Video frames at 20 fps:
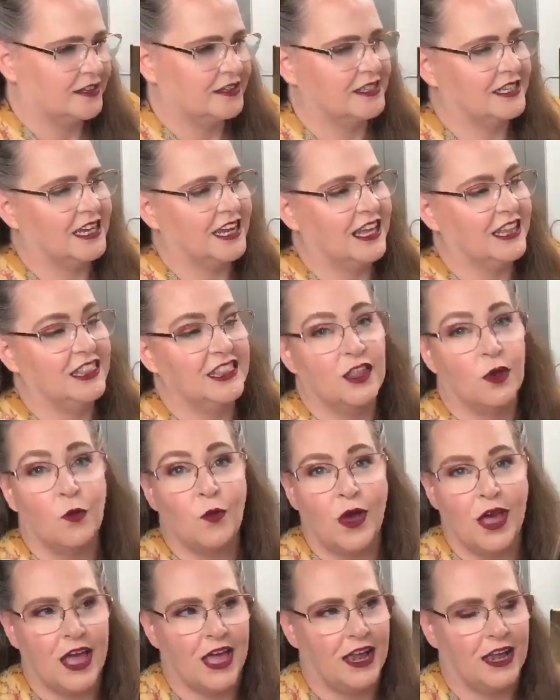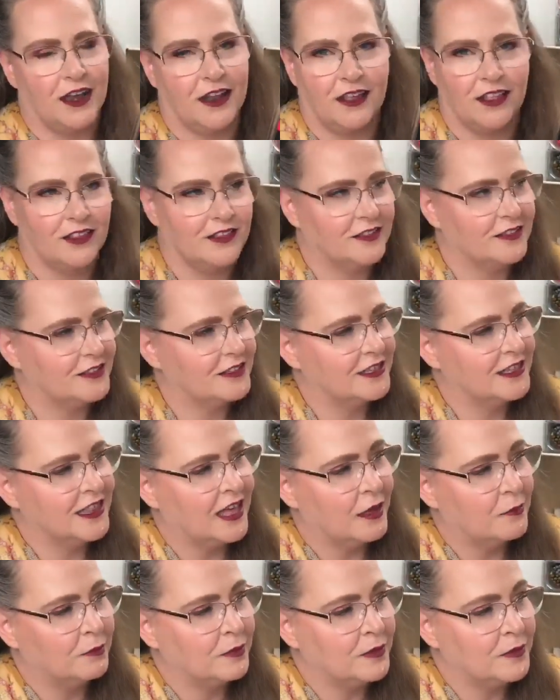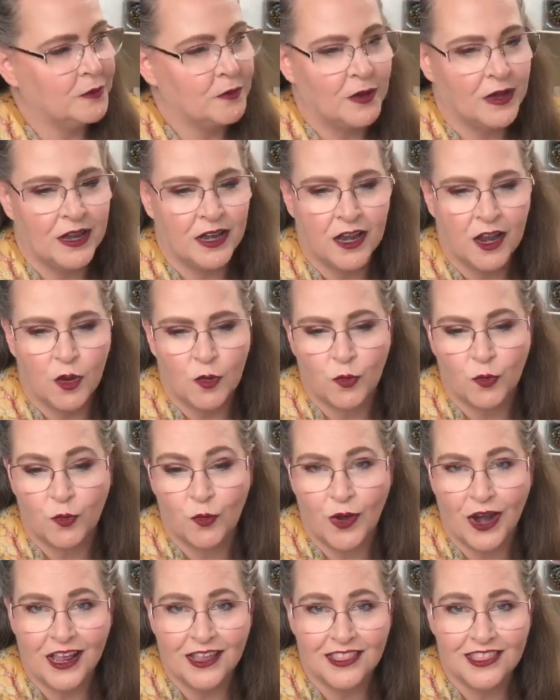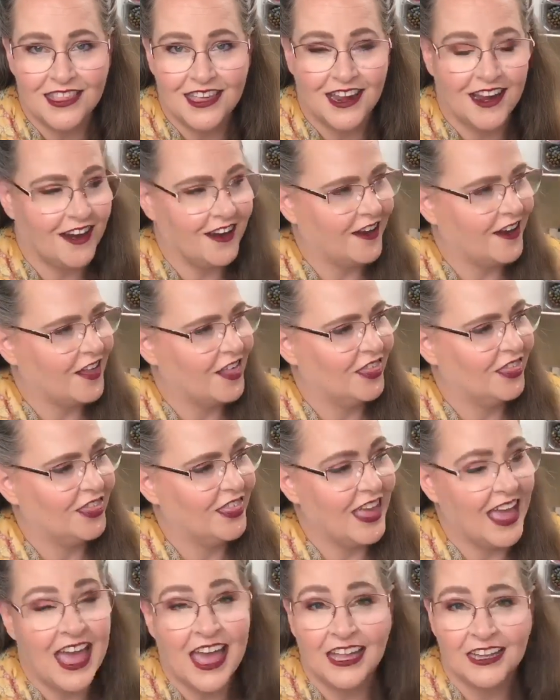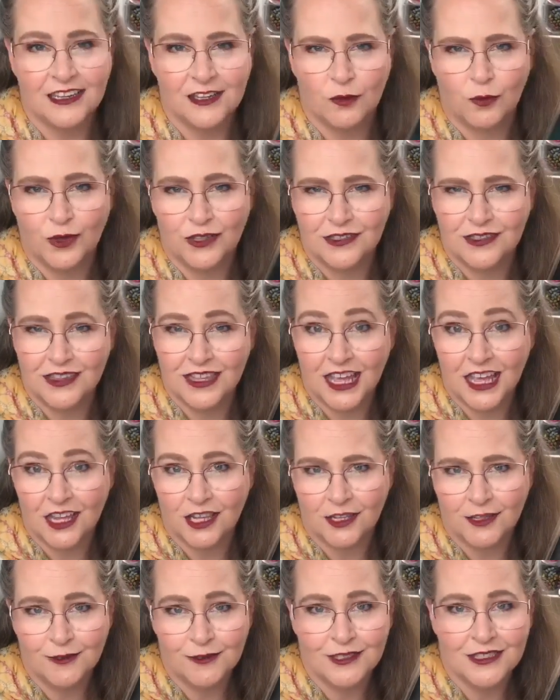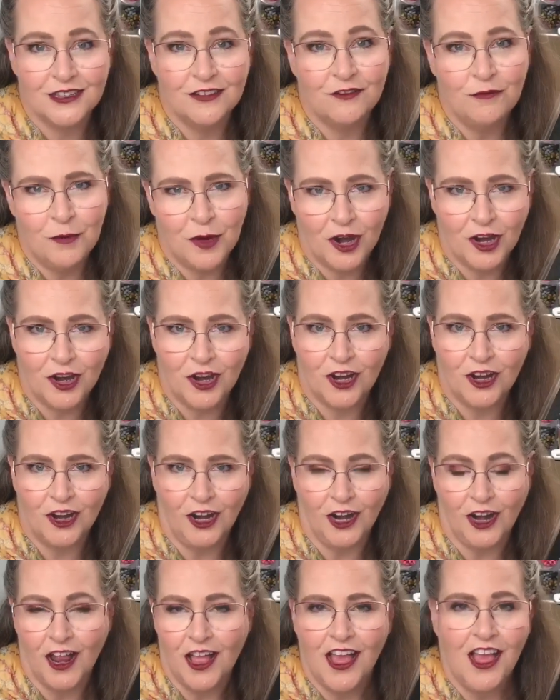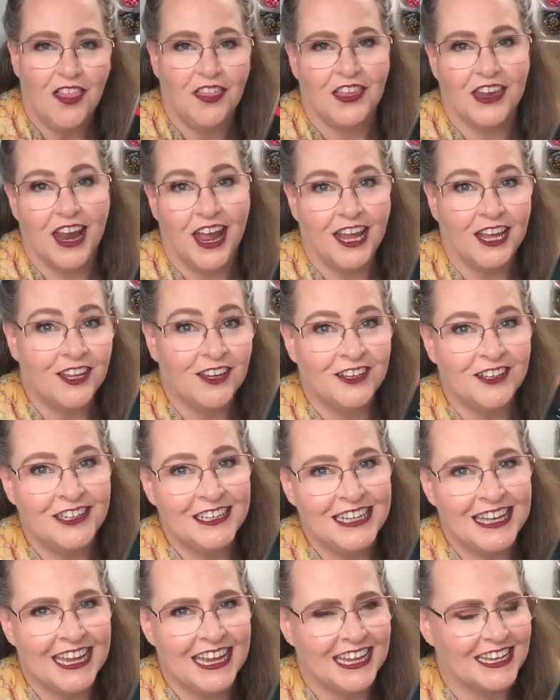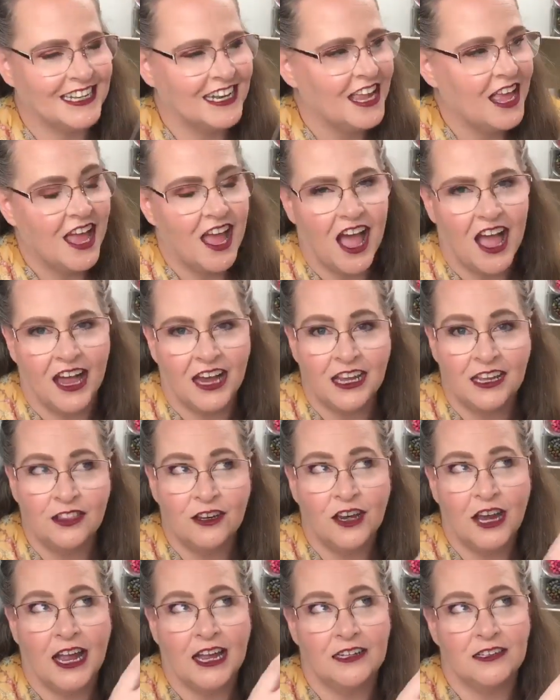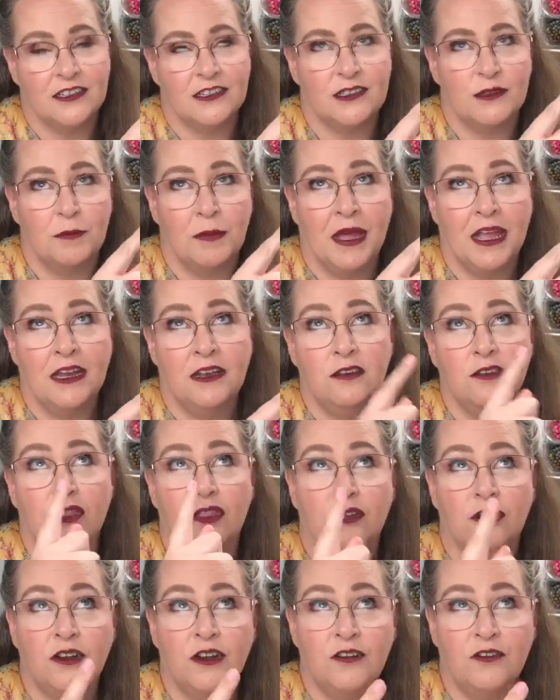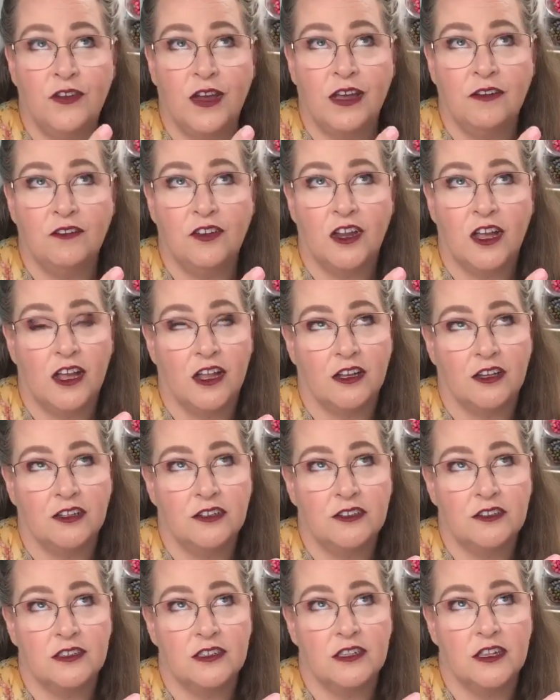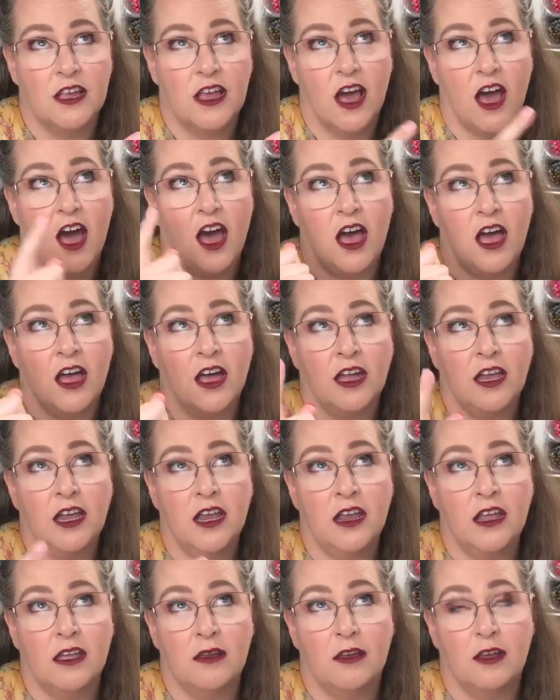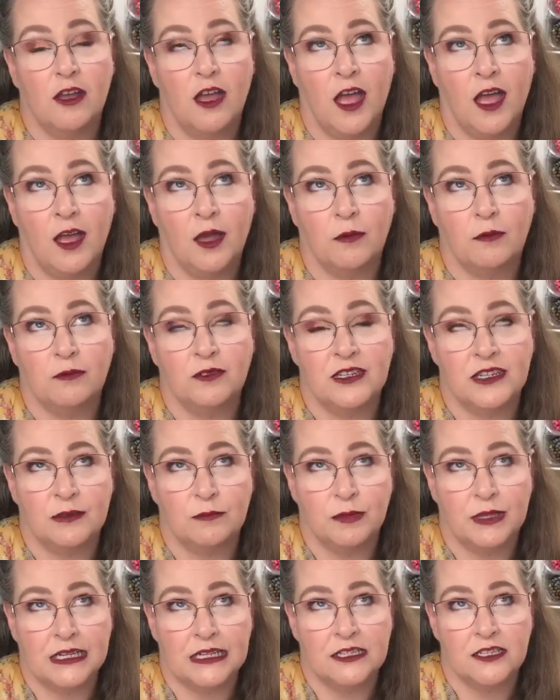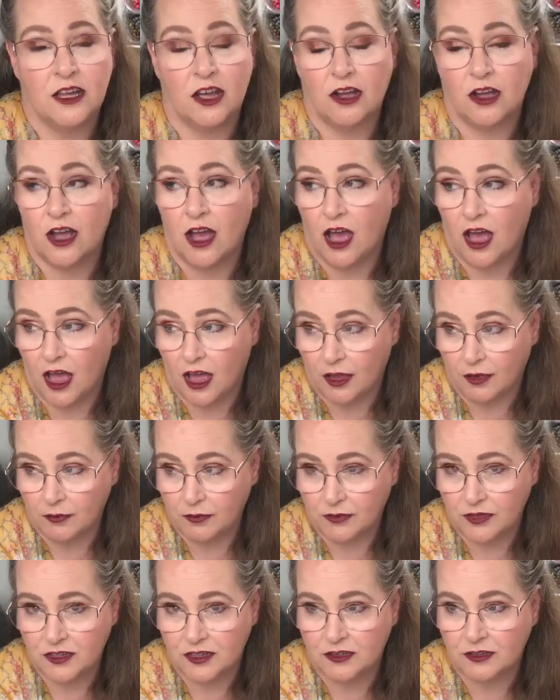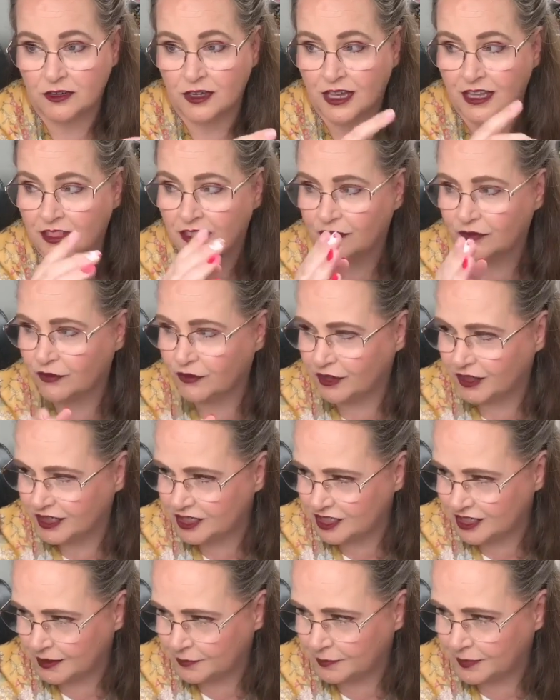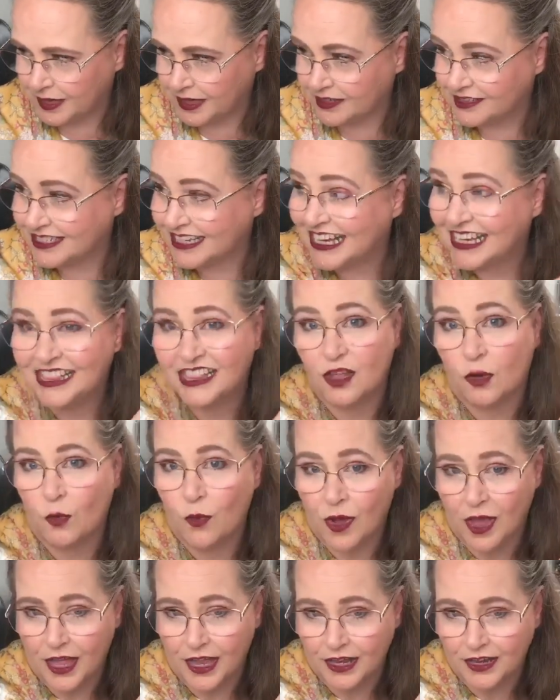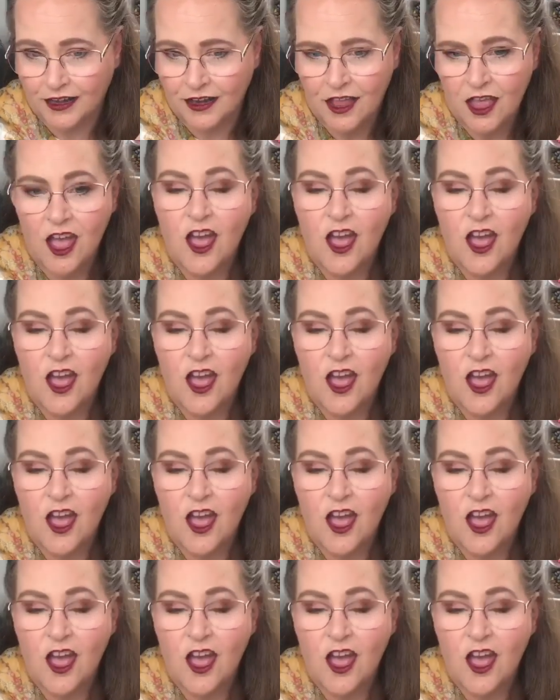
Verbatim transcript: to get the one. You see that blue one right there? That was the elusive marker that I couldn't get. I either had to spend $35 on um, dickblick.com to get the free shipping, to get the one,